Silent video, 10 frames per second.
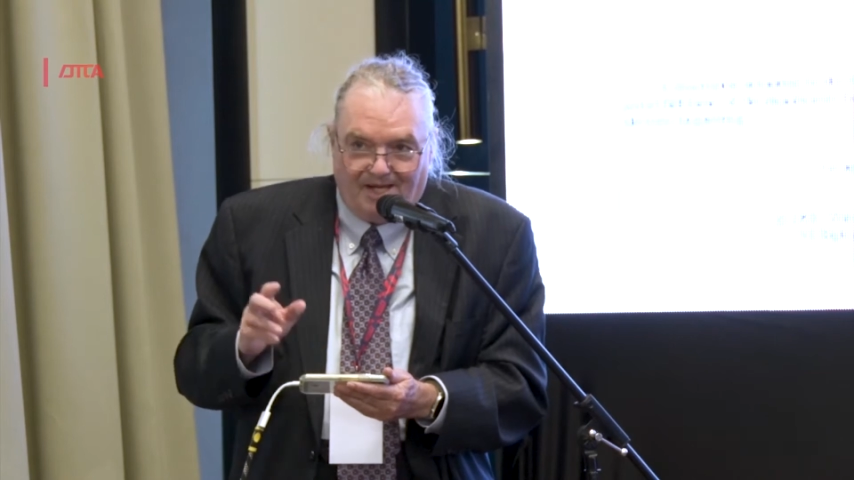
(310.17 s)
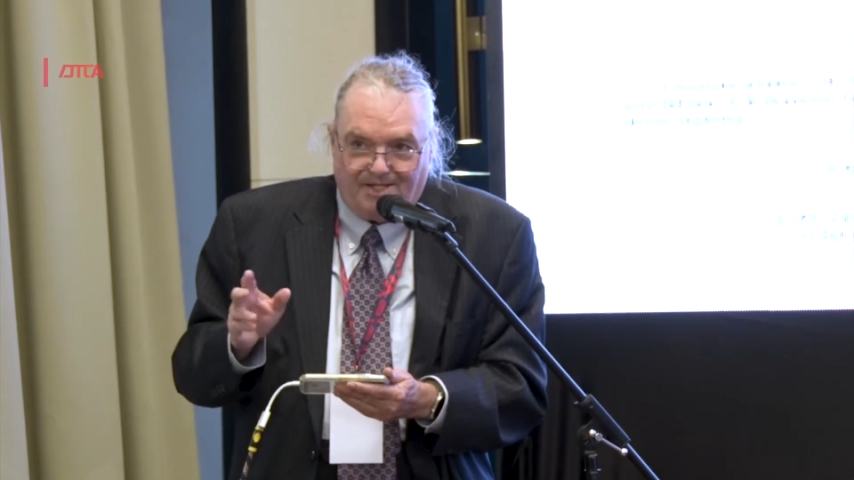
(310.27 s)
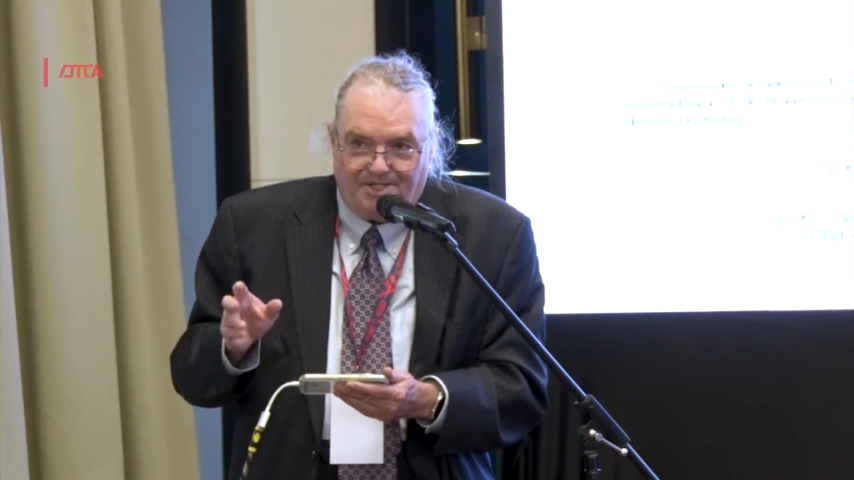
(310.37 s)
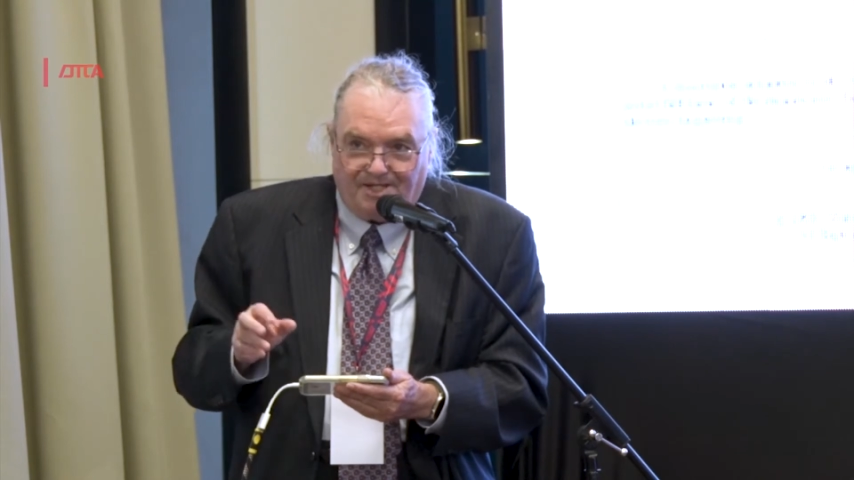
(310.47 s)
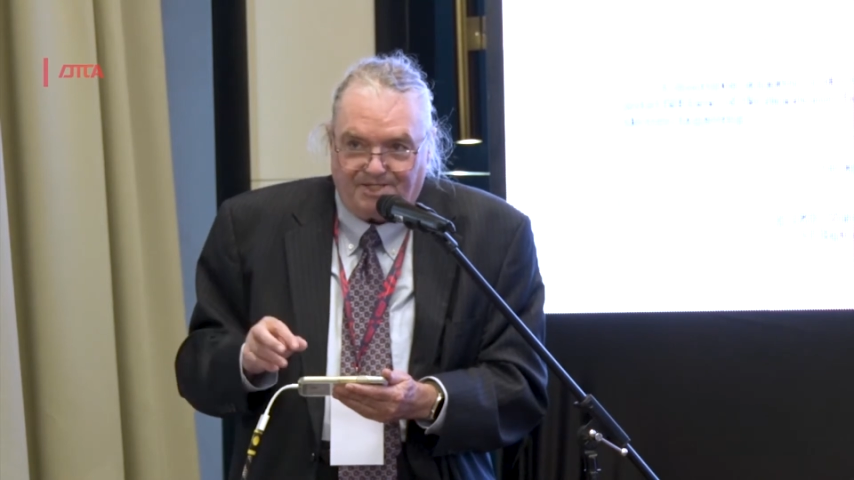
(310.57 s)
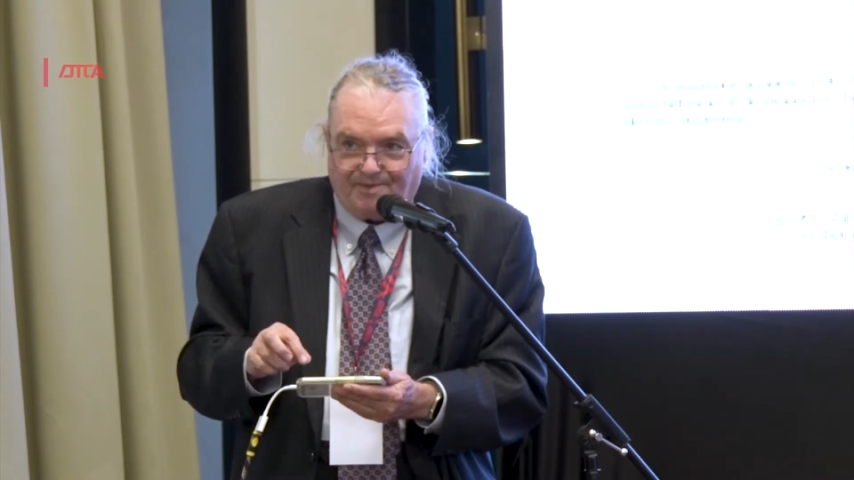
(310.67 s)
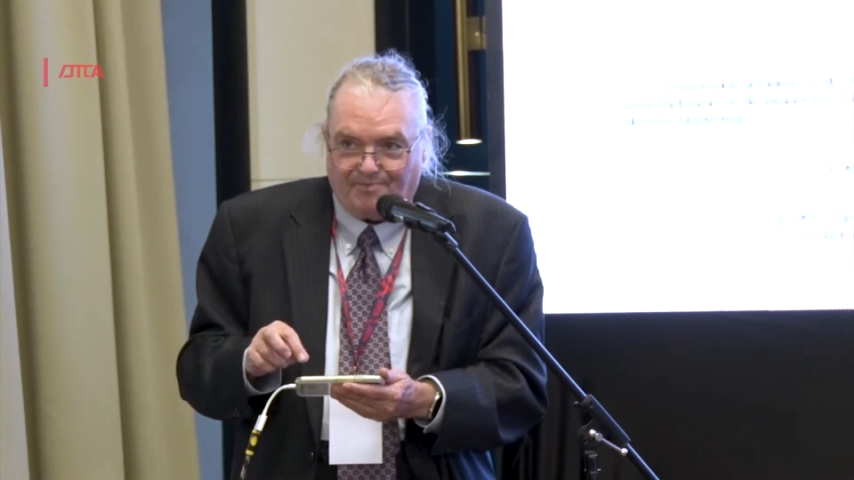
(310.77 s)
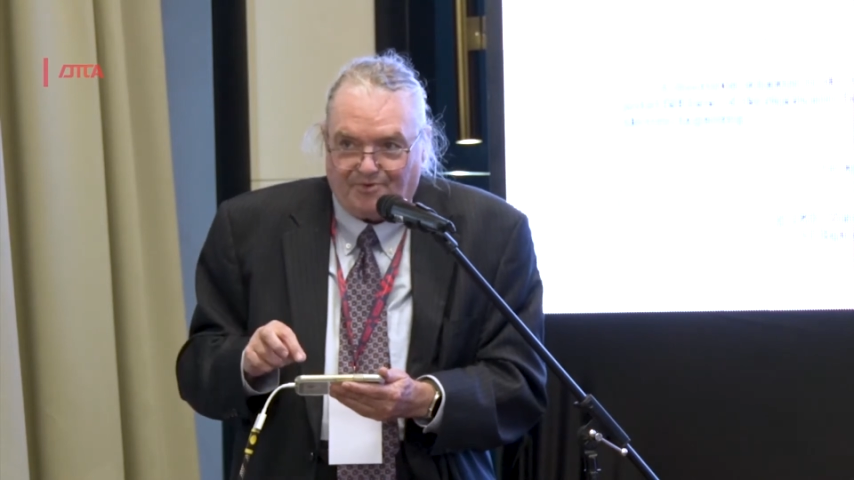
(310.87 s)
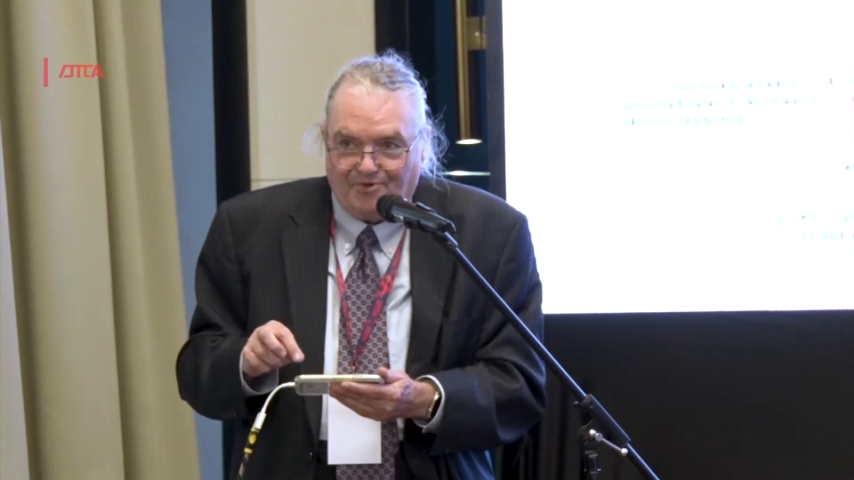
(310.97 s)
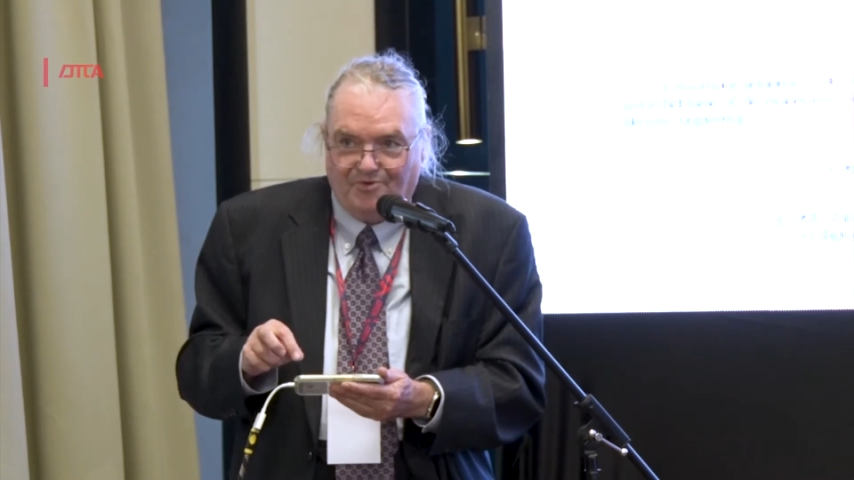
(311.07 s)
And just to
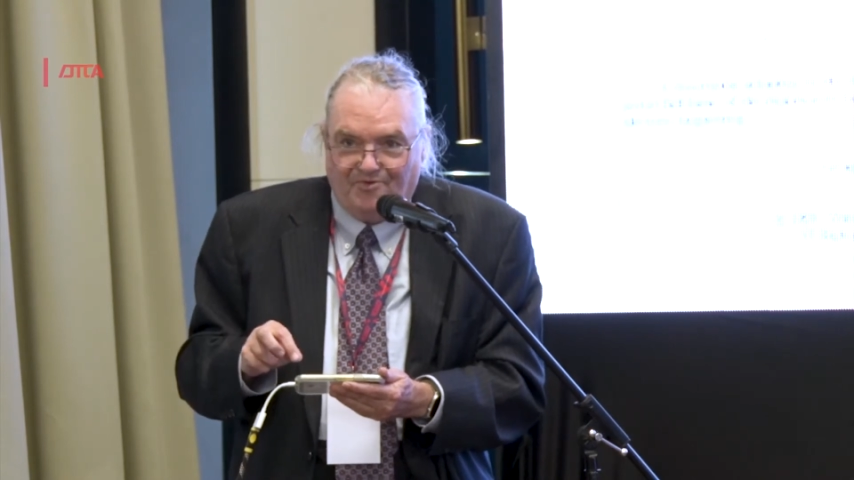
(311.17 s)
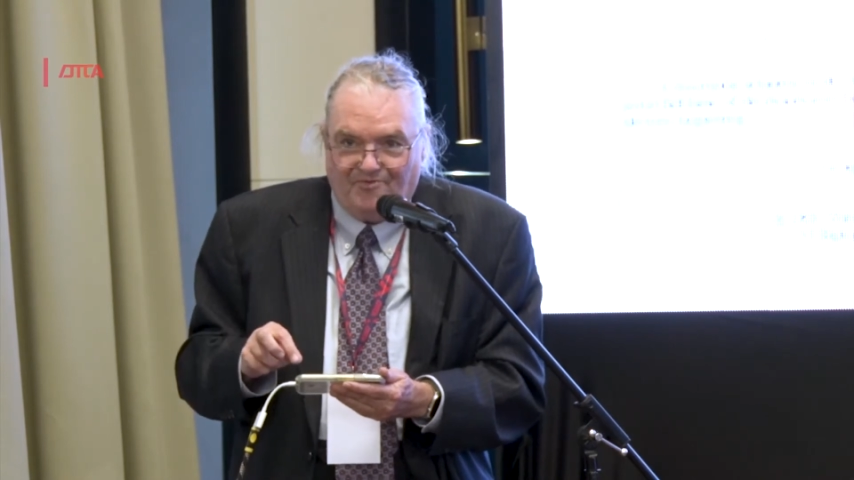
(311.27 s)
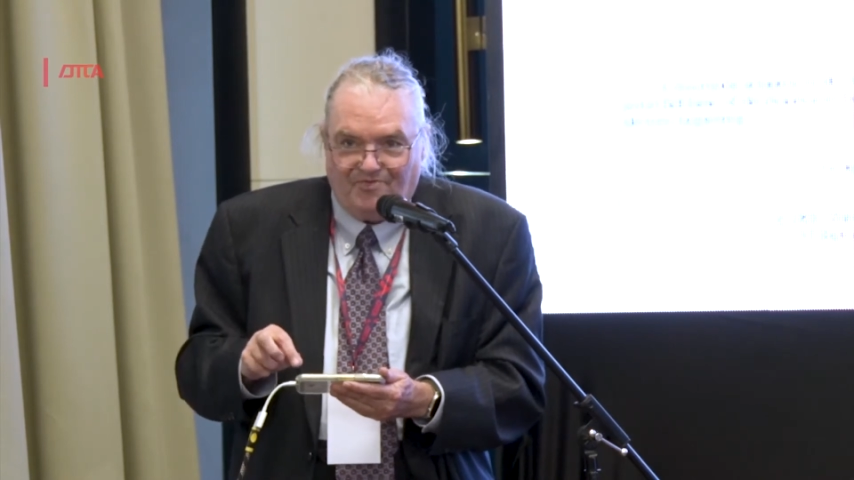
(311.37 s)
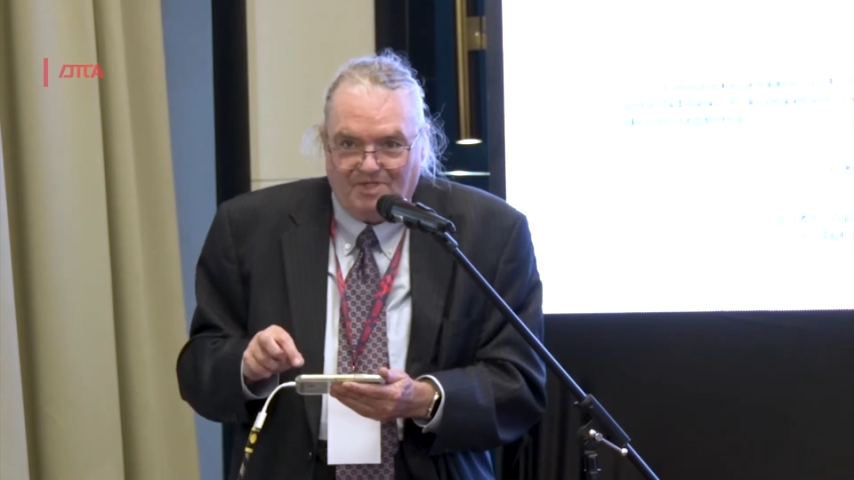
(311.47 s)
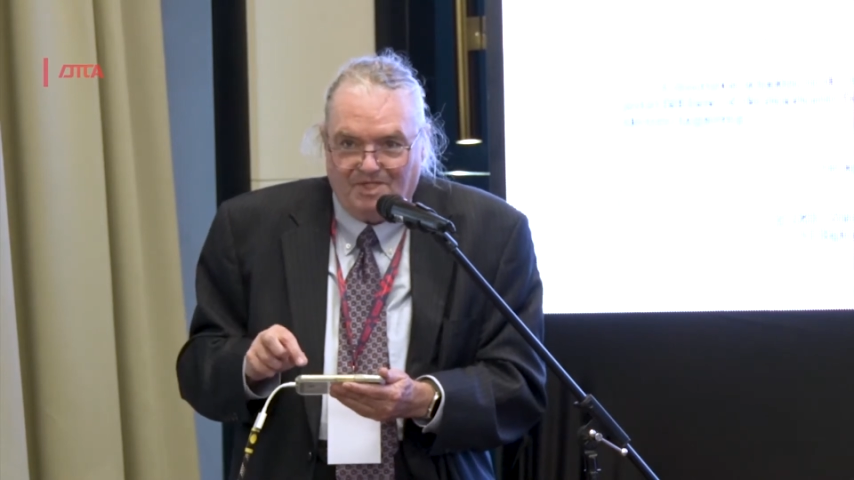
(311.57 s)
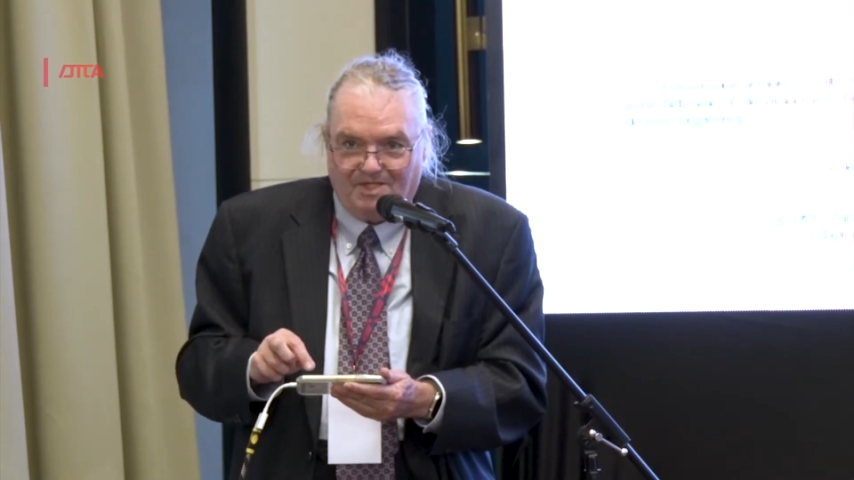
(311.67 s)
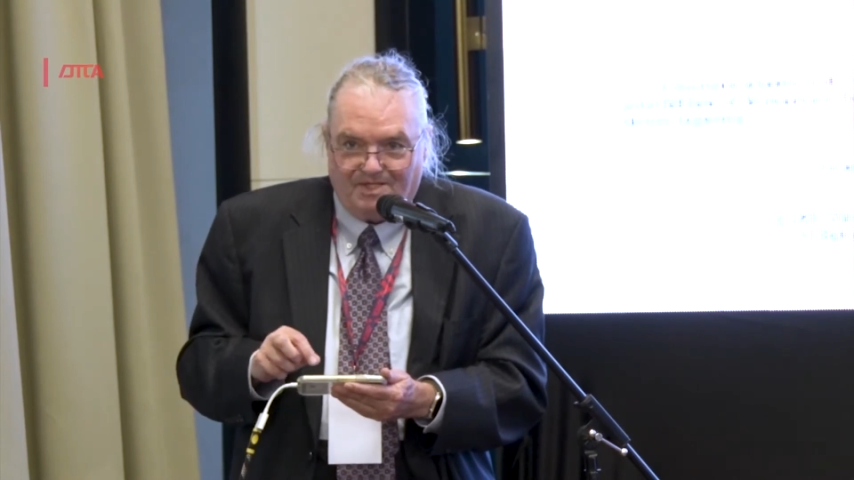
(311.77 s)
prove